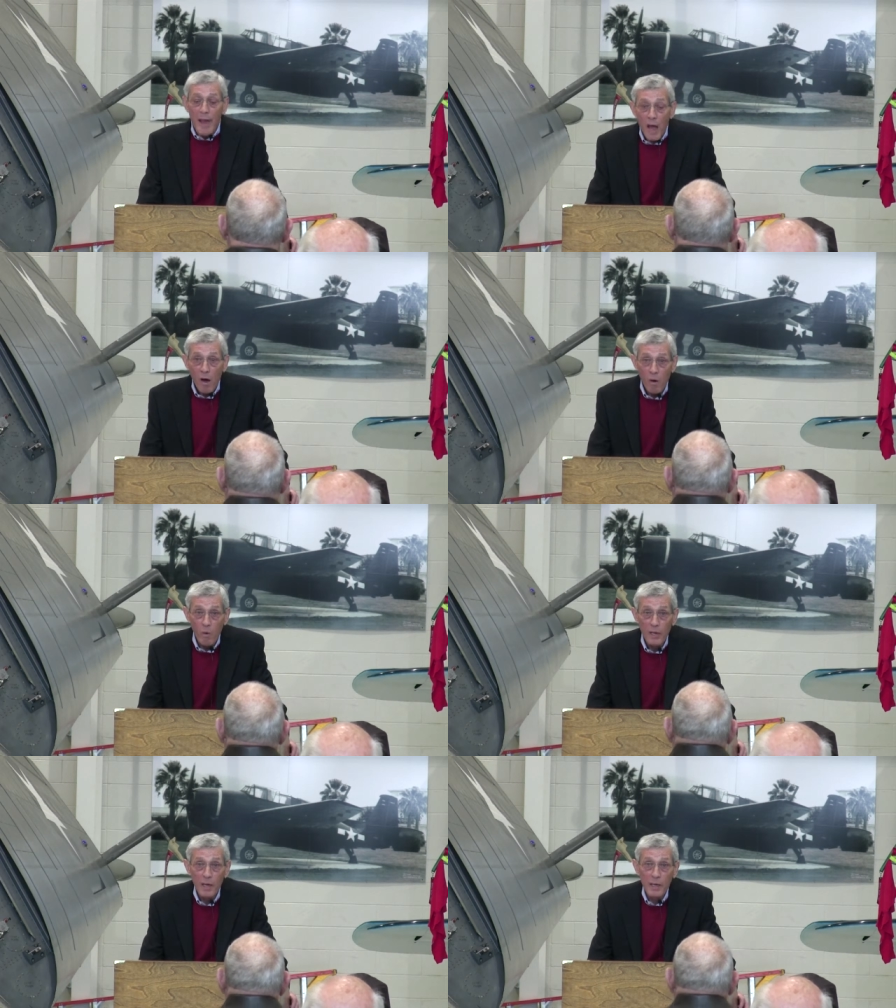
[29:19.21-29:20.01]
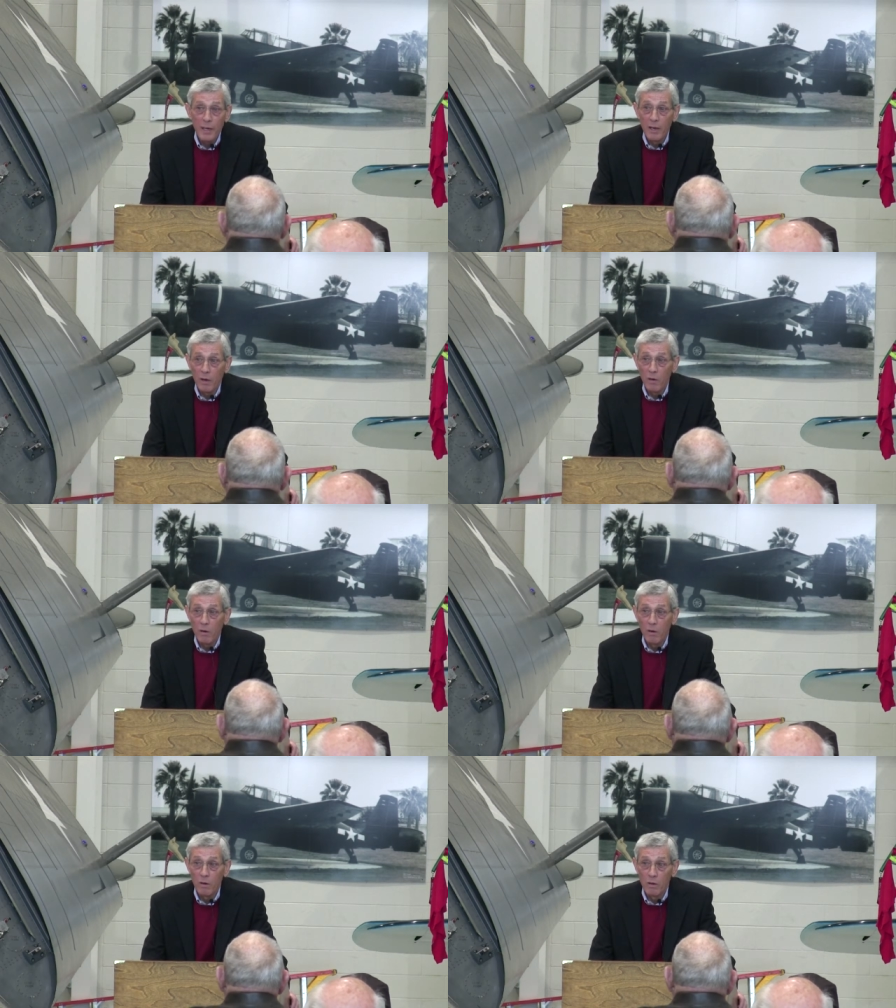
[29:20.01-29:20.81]
Now we got a
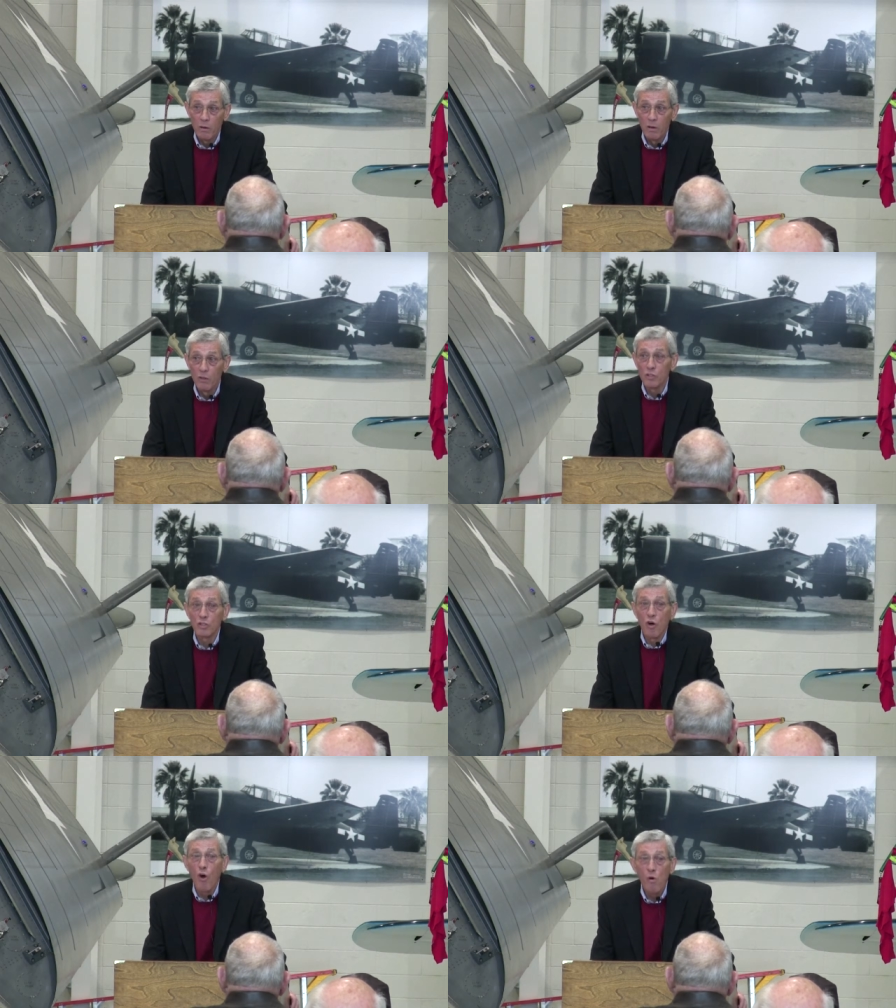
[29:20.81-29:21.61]
helo who's